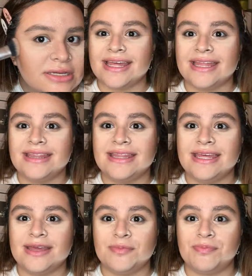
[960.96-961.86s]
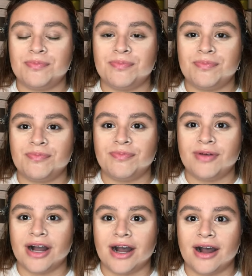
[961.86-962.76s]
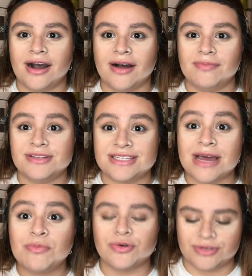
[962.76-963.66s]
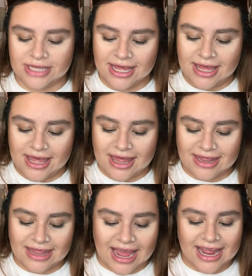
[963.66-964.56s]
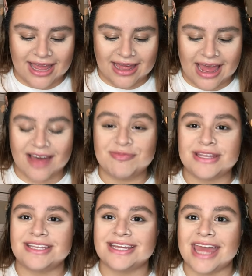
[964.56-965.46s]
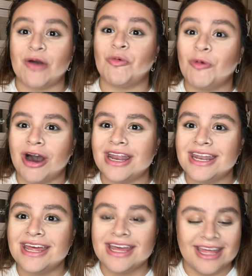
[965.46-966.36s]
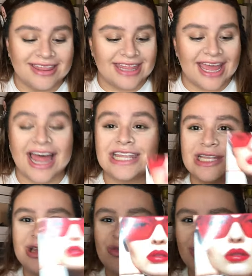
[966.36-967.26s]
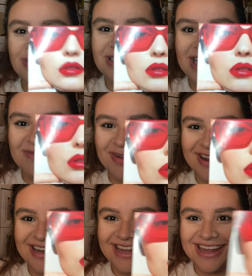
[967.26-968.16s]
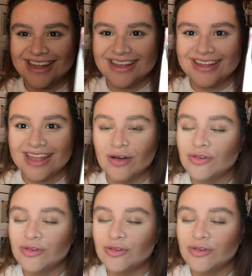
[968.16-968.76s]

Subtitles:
In the samples, I happened to get one that had Lily-Rose Depp on it, and I